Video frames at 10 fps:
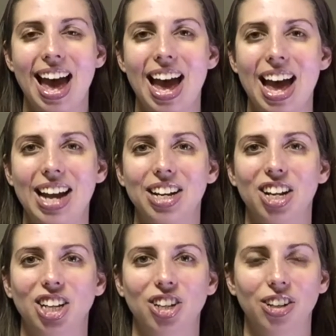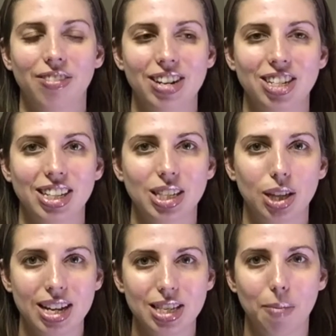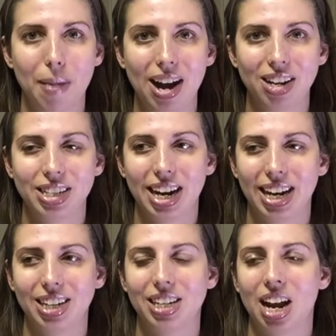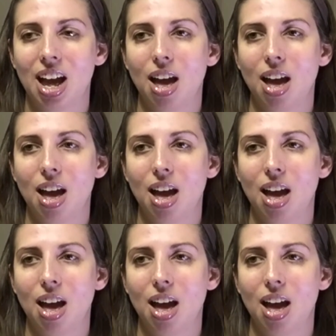and you'll eventually inspire change